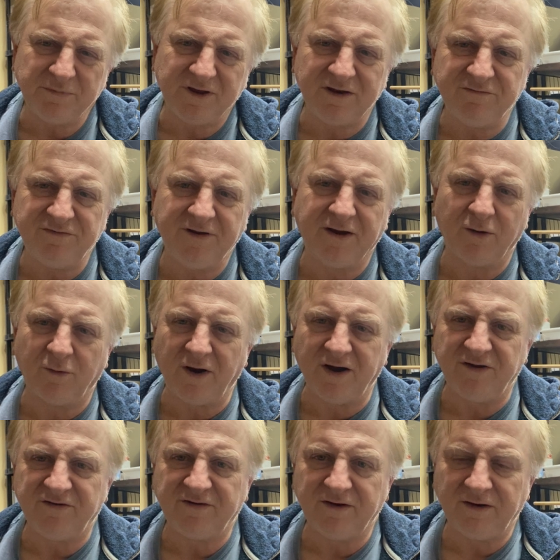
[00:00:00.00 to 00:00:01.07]

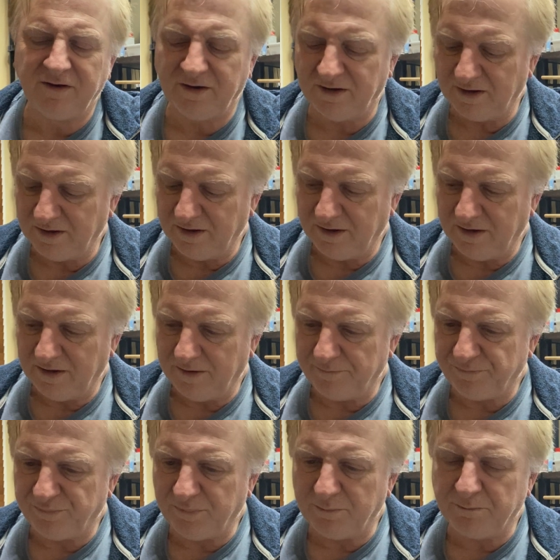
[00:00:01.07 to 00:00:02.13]
configuration,
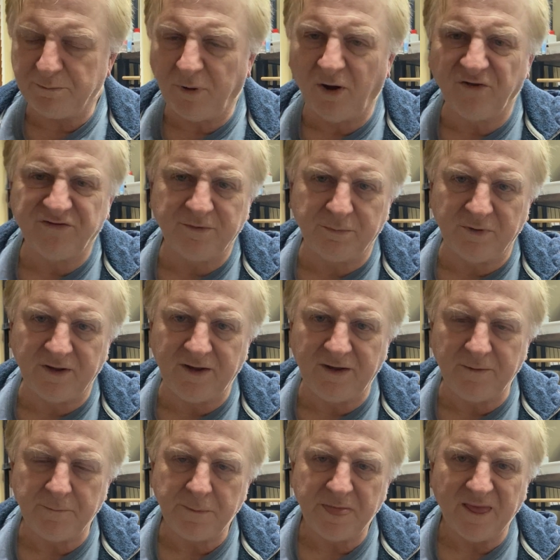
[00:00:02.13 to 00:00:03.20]

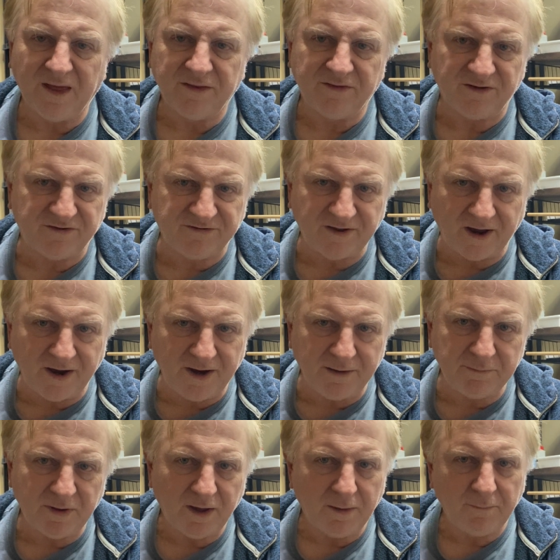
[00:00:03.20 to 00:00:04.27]
possibly the
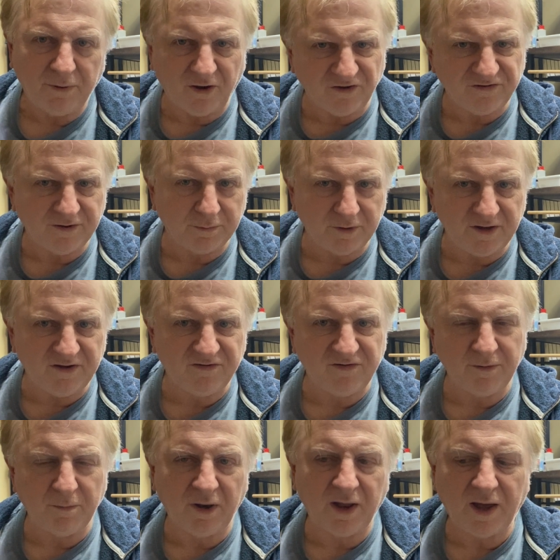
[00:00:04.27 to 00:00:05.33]
same, possibly
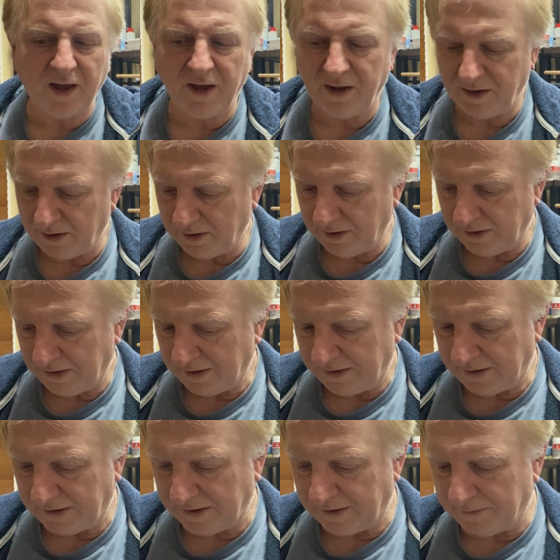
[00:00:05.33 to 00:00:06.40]
similar,
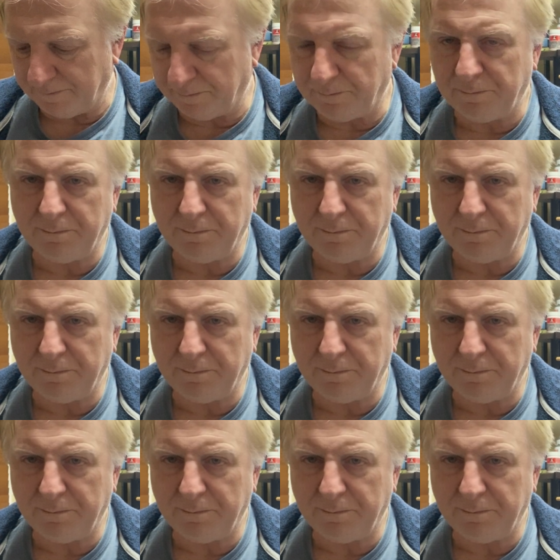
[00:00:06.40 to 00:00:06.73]
um,